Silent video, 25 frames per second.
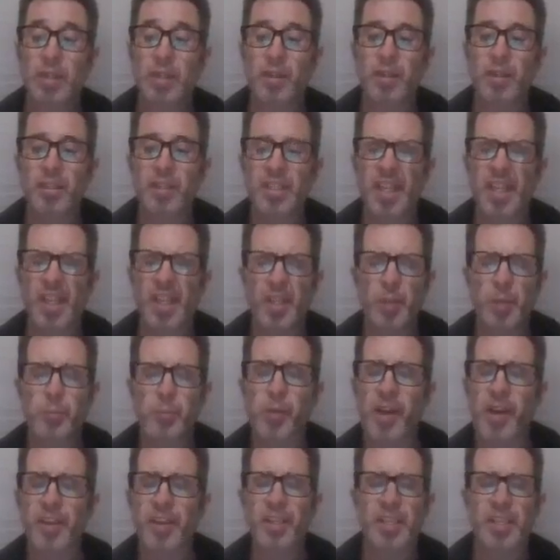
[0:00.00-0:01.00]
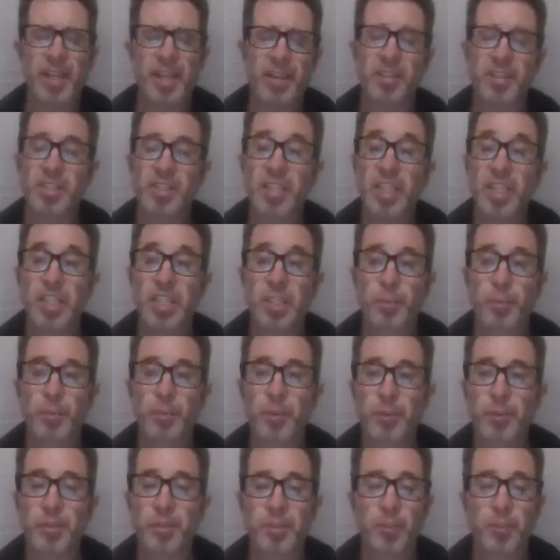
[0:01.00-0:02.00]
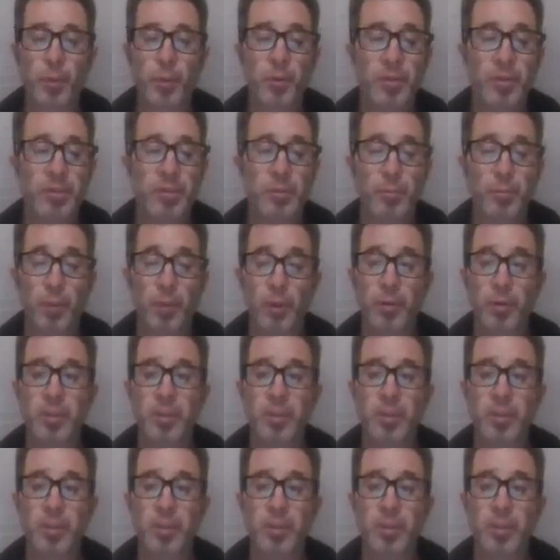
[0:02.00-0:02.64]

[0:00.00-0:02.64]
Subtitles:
The Canada product guarantee is pure, as potent,